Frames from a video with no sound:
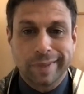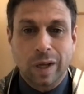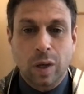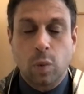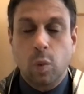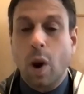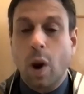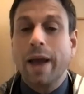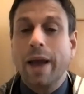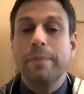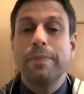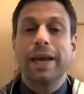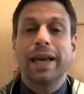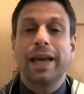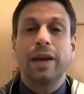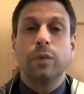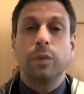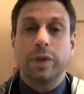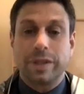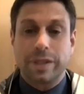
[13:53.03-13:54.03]
Why
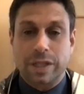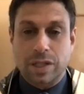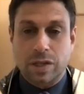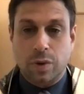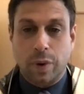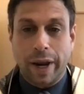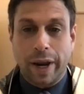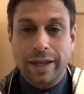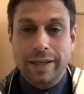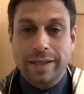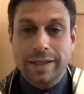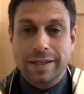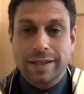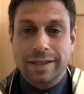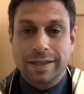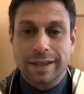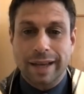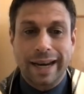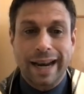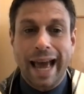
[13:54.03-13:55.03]
begin with
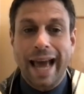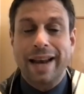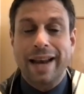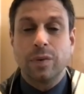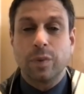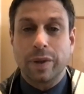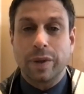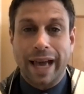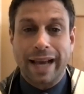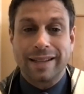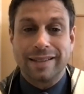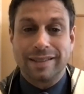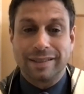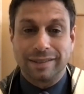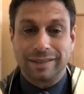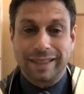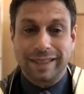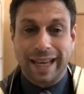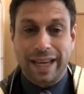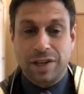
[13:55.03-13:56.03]
disgrace and end with
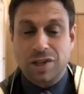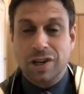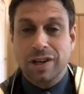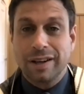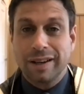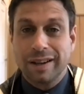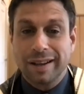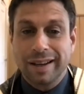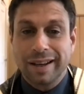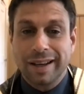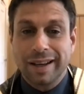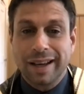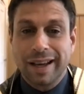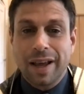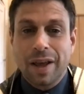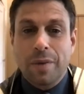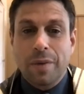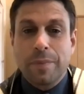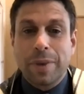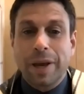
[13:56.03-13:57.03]
exaltation?
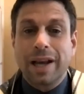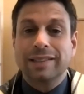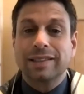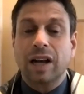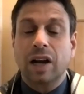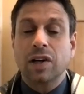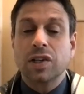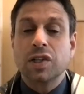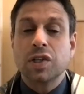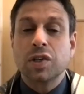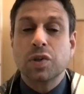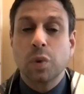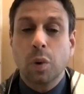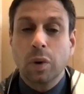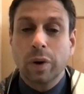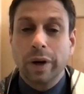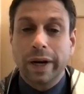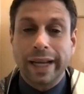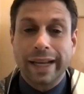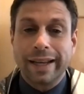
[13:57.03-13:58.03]
Because our
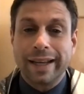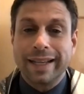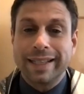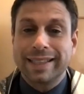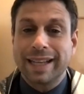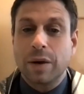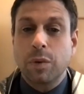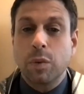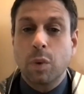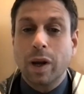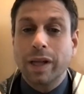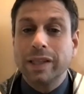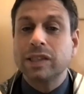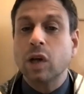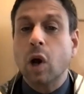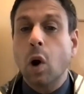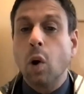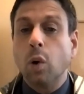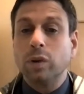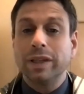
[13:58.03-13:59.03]
story is at
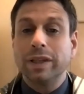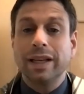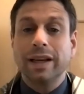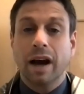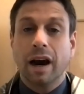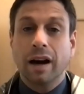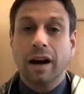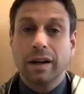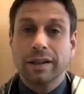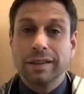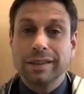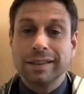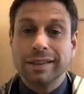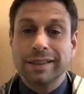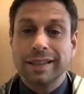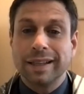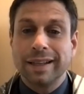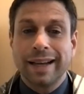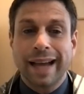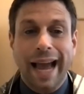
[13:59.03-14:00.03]
once only ours
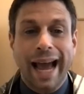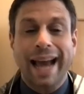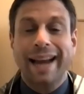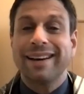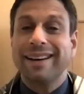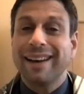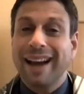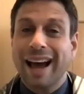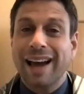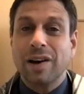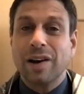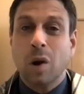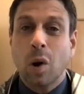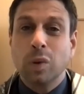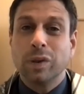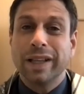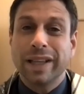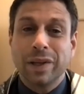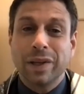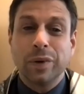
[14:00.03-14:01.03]
and not
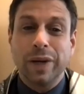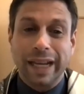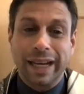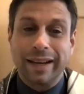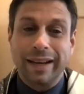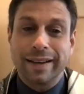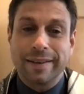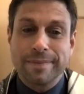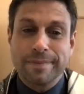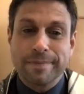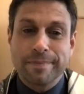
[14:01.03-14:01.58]
wholly unique.